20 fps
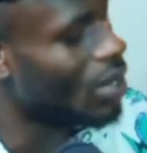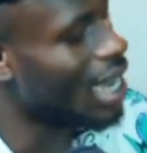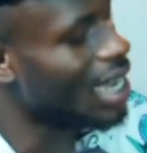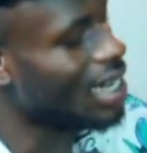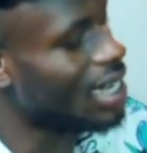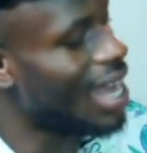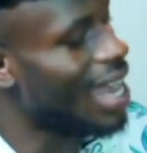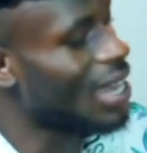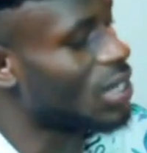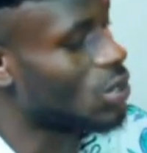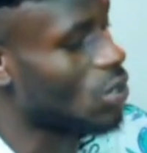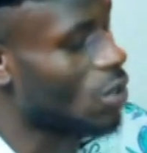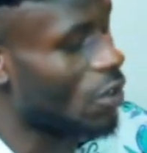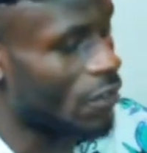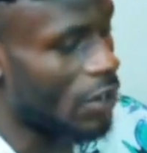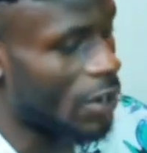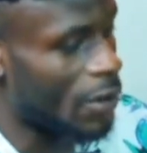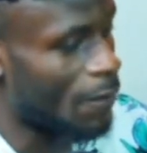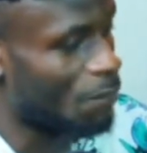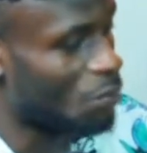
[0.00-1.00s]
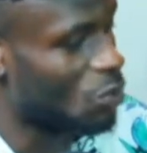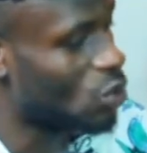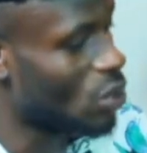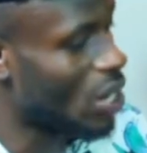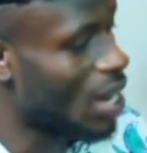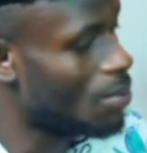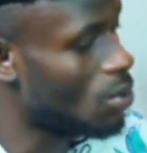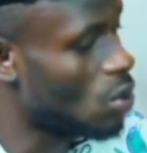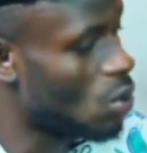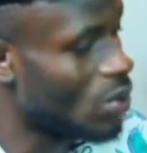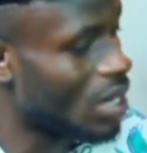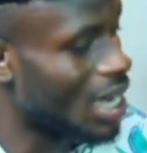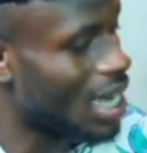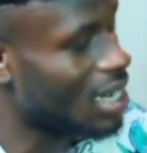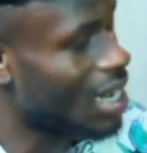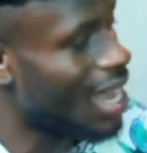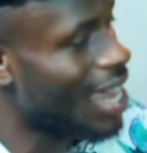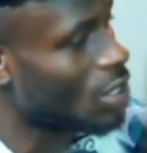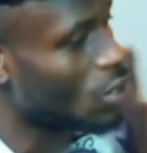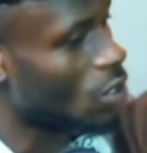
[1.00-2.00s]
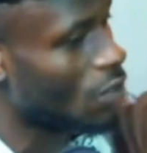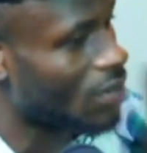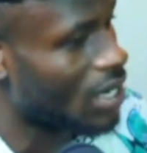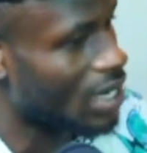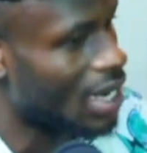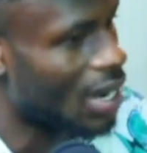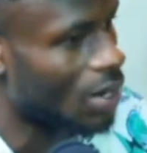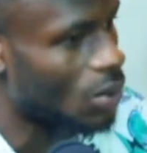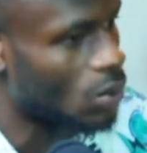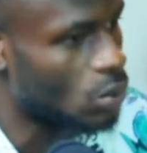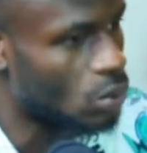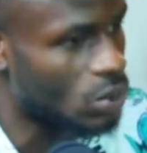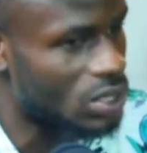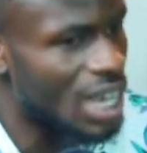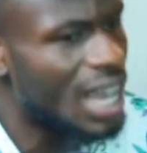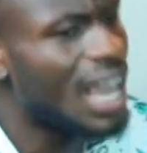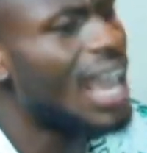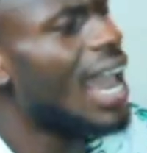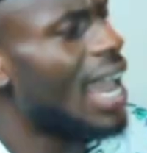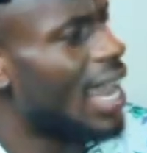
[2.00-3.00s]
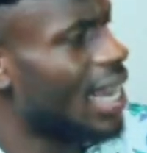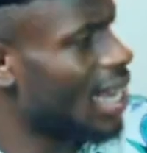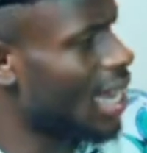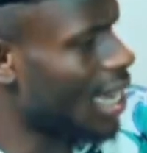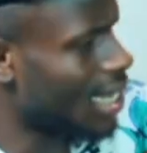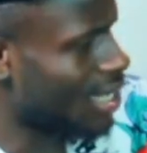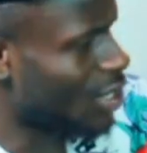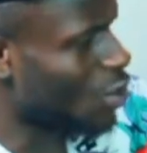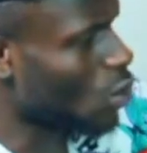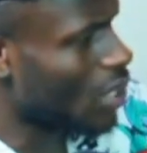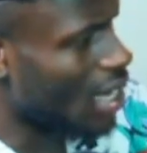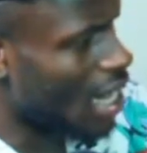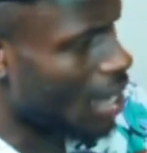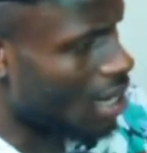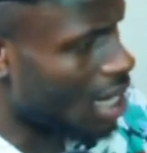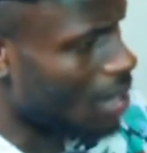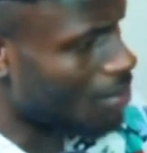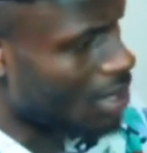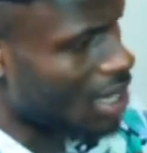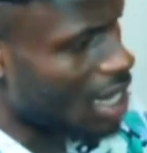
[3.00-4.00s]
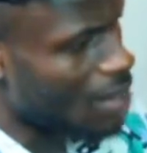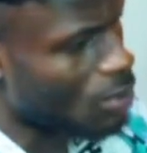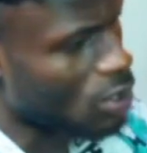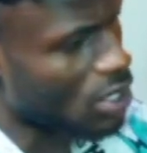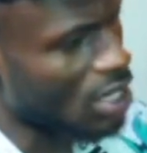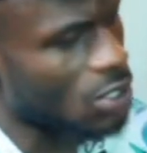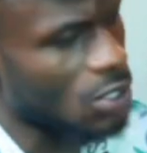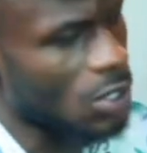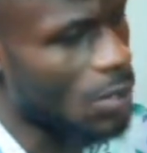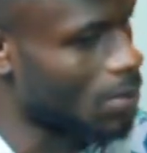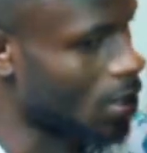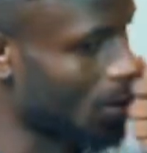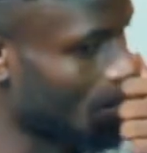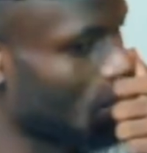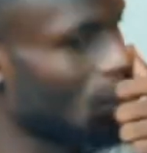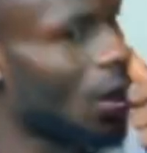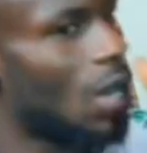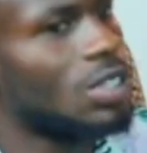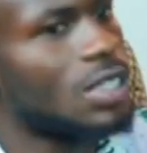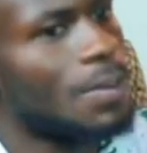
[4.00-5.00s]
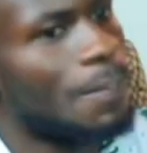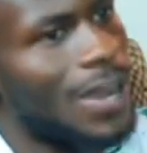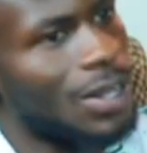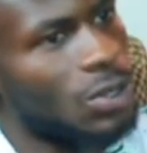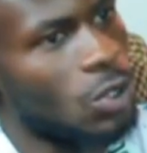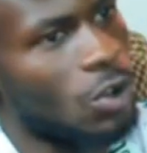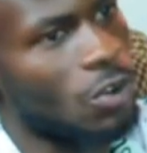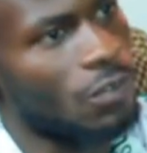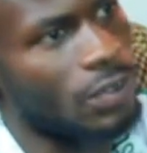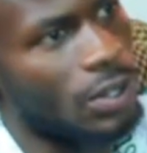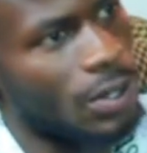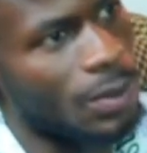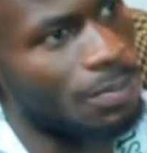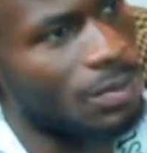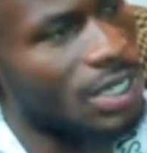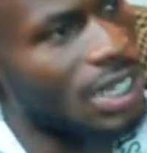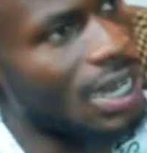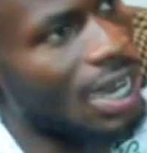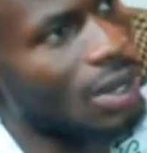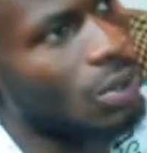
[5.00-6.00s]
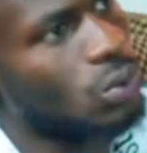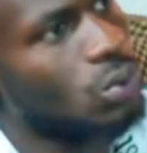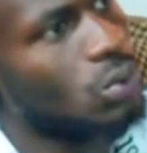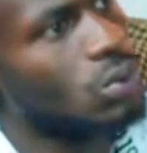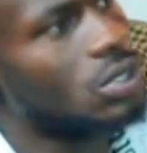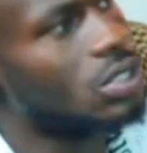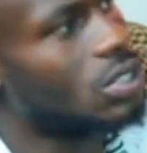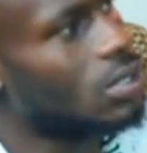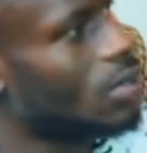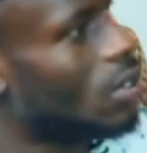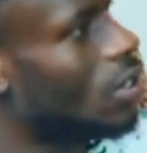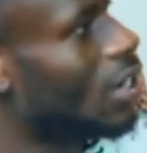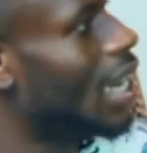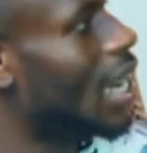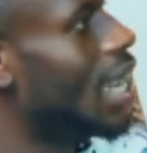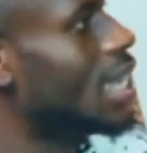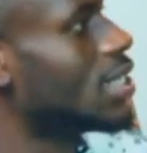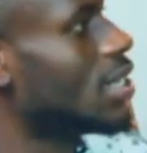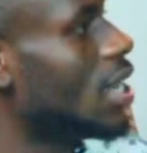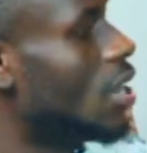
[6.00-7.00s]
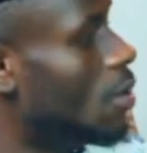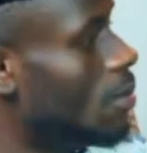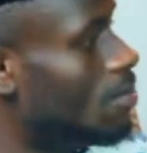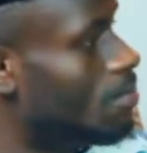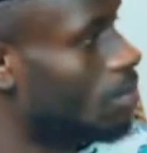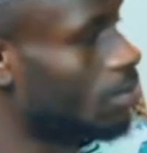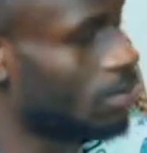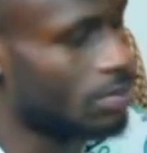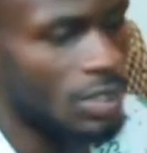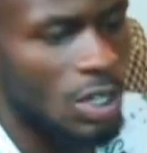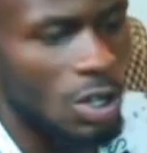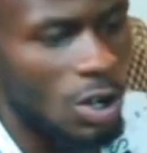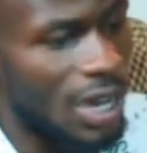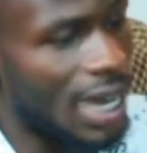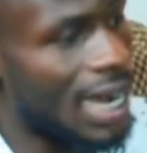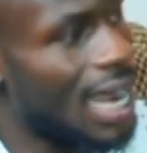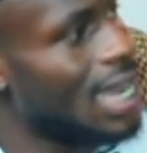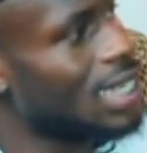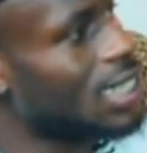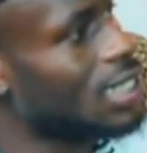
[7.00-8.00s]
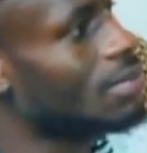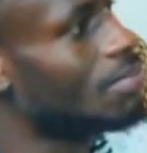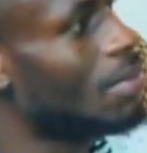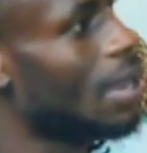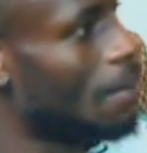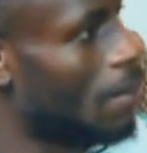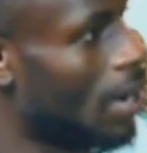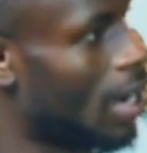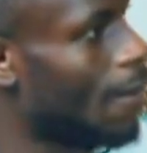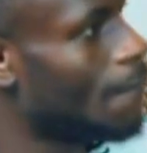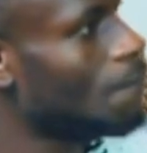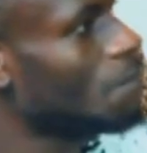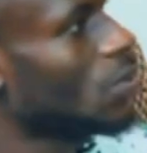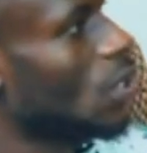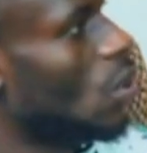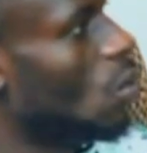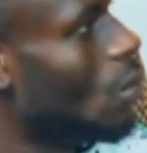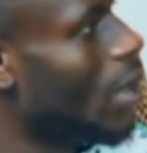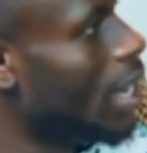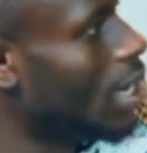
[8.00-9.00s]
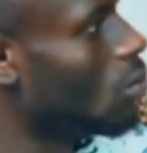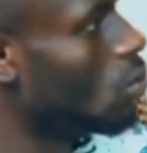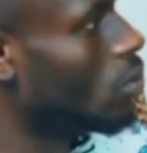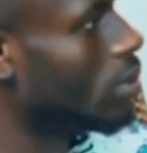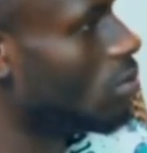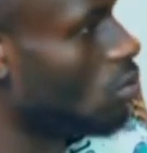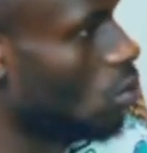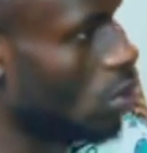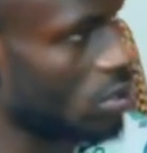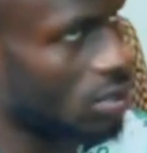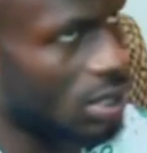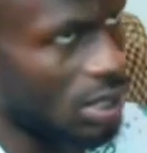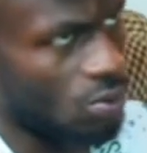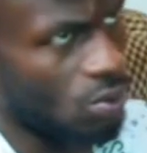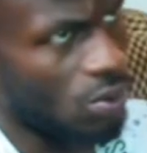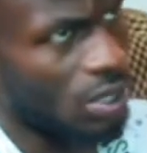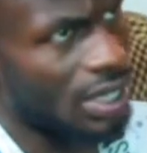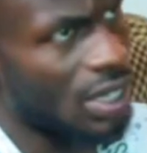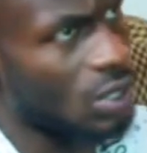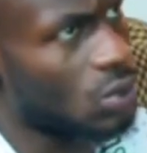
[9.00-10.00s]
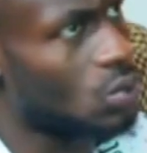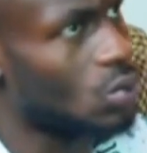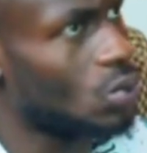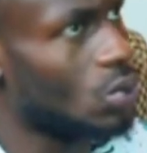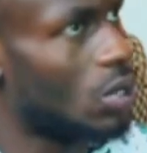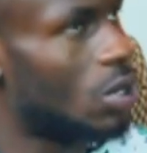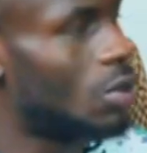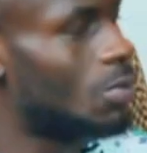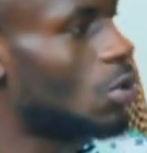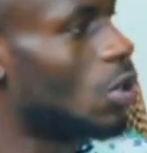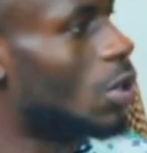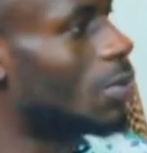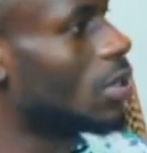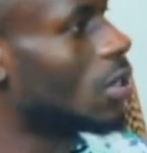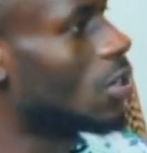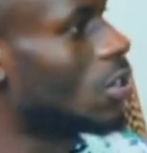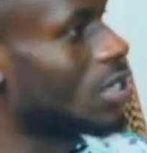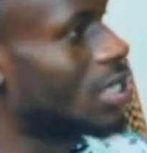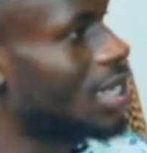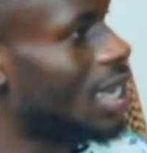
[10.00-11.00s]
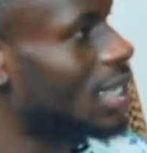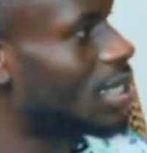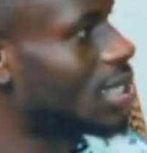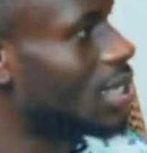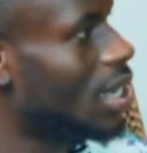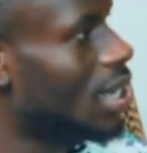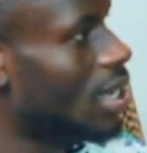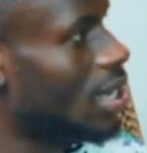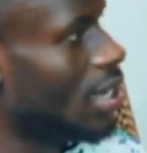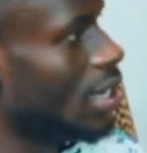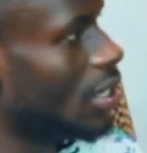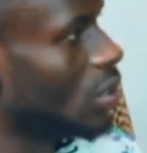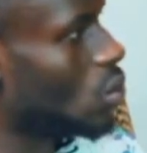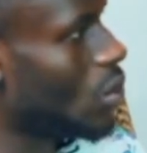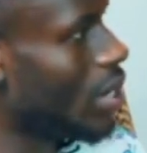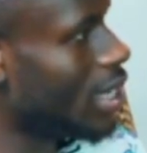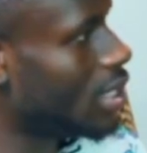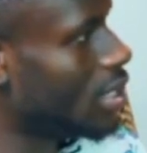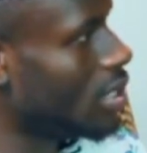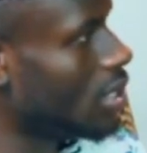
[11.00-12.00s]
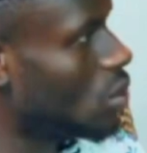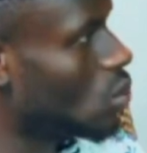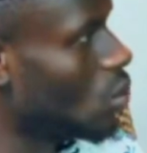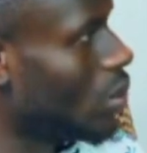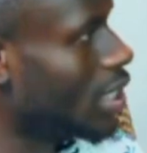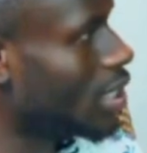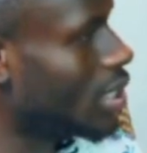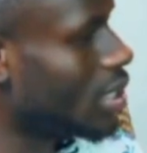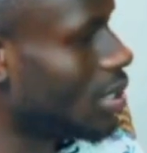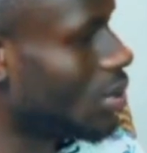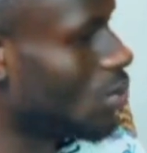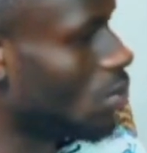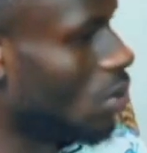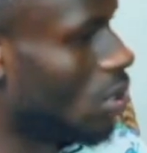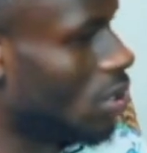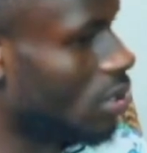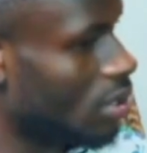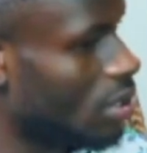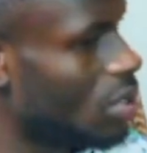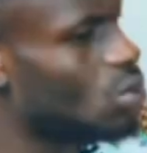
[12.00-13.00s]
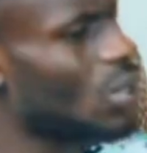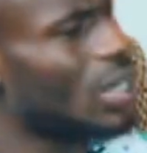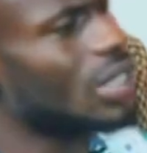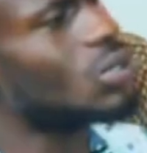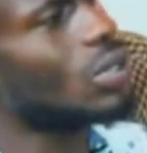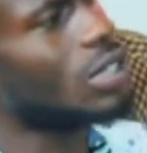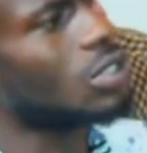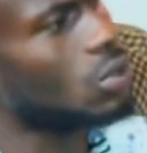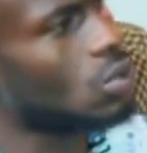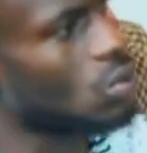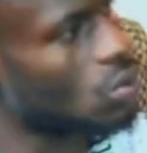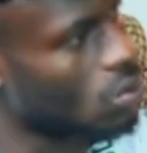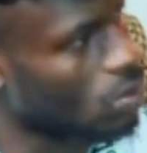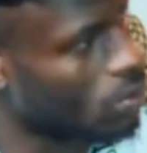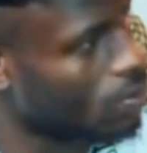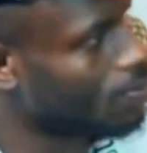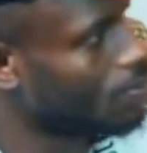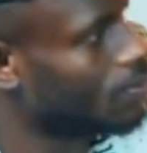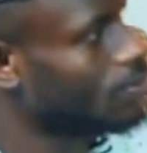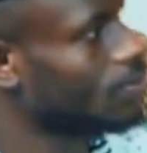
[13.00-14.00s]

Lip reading: We get the likes of Dremo. We get the likes of Kida Kools. Yes. So then let me say something. I was a part of Kida Kools organizing member when he wanted to do homecoming concert in 2022.